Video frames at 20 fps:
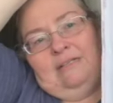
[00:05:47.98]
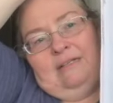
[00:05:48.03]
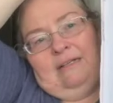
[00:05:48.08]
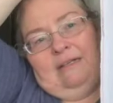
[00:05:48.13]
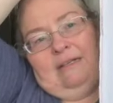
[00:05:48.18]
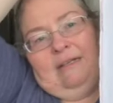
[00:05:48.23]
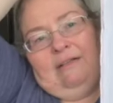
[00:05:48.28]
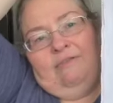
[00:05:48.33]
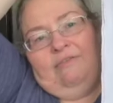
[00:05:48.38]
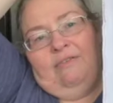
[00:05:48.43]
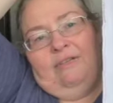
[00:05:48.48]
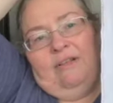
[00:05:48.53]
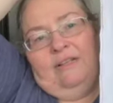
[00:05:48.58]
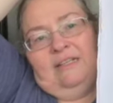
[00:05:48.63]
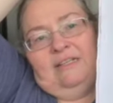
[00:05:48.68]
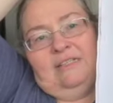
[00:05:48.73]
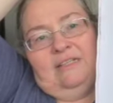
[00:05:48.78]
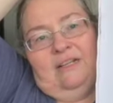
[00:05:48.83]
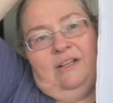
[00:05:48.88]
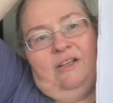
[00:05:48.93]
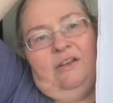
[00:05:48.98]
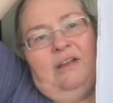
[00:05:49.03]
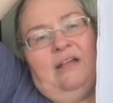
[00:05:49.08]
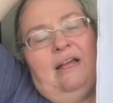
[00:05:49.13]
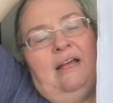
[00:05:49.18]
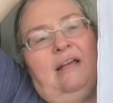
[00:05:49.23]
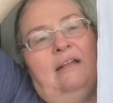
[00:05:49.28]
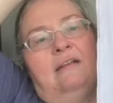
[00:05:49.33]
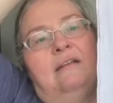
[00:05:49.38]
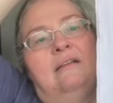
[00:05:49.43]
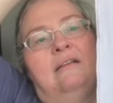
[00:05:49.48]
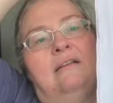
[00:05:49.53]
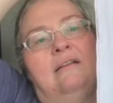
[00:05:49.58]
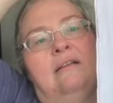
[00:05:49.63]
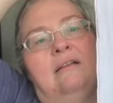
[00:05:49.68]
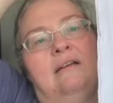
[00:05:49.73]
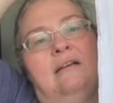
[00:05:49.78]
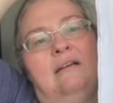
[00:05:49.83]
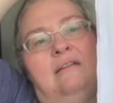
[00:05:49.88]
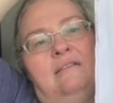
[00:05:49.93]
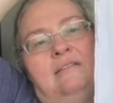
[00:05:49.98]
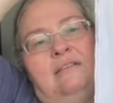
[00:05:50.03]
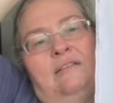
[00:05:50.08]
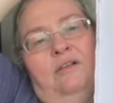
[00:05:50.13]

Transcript: I get falling snow done, I'm